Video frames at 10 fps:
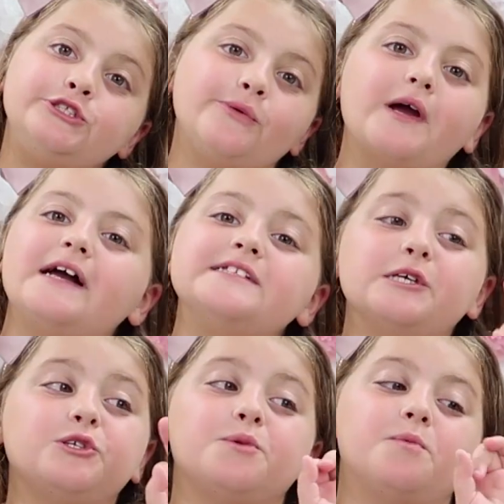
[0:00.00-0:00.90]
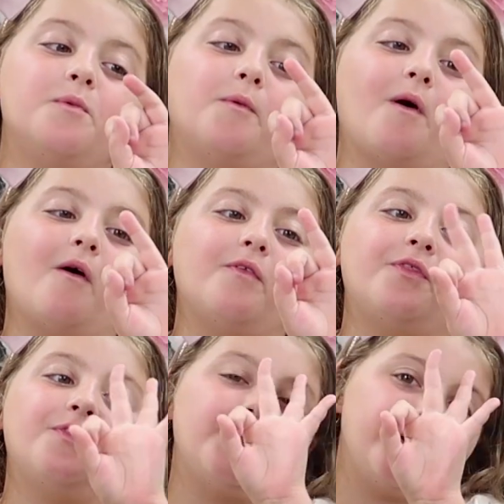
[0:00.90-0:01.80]
So guys, let's do well,
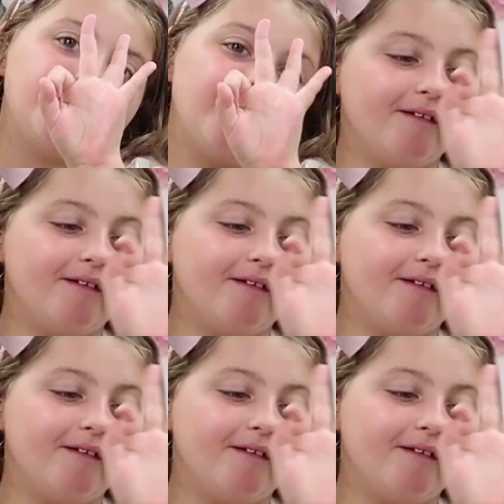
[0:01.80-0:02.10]
so.